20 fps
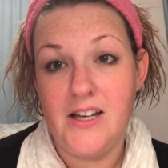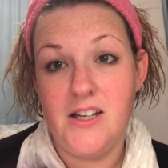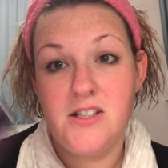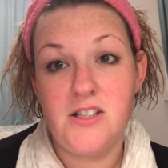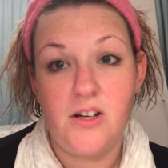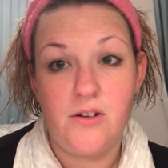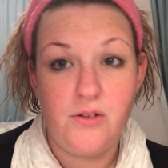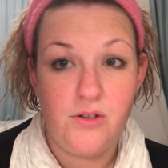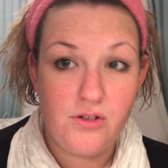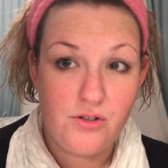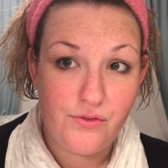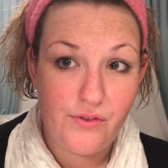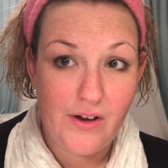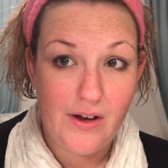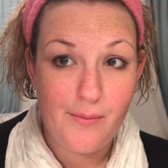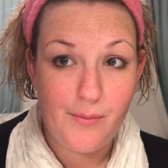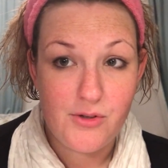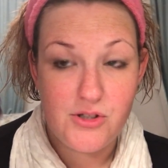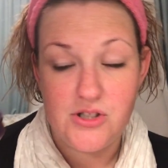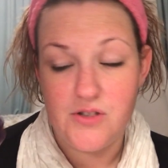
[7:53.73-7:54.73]
You don't use
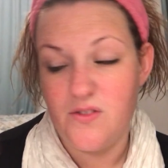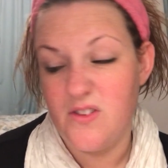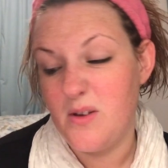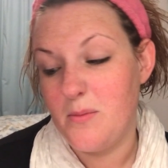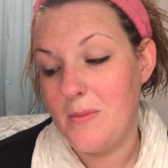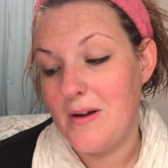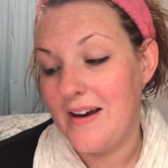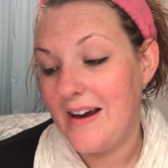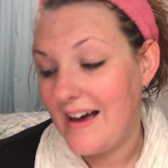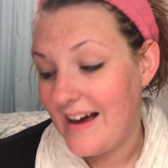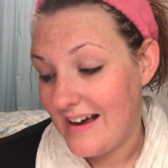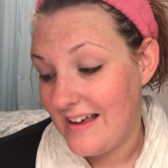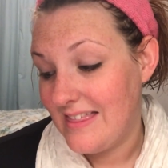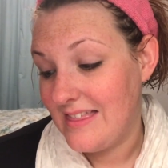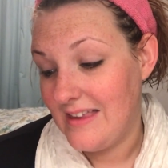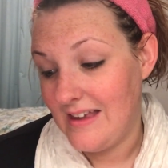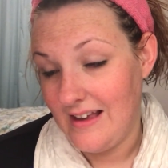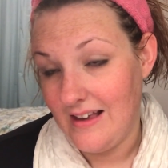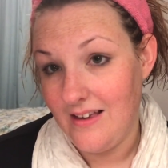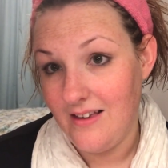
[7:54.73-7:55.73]
very much of them, and I
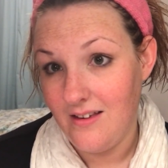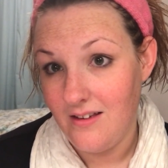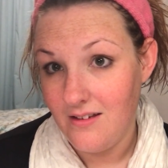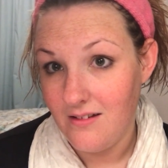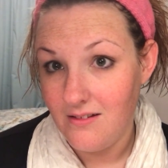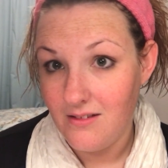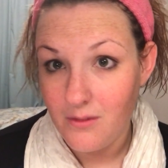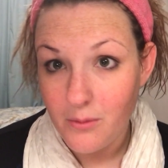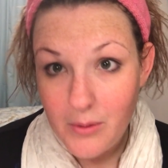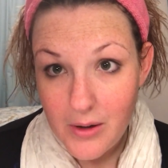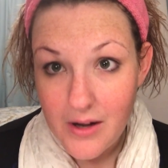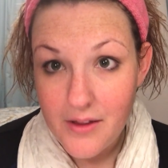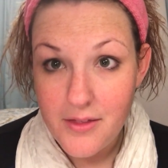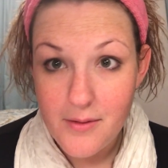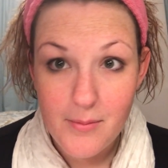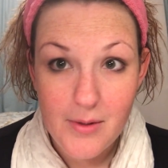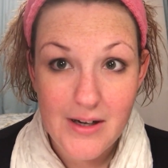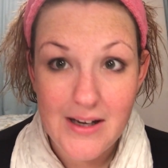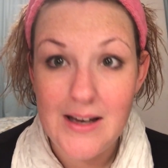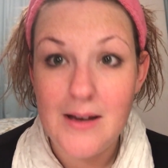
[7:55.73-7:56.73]
think they're worth the
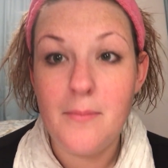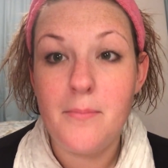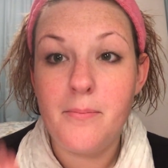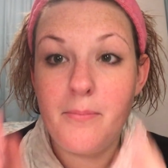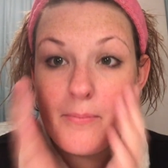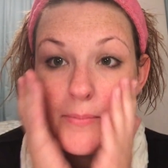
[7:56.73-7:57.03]
money.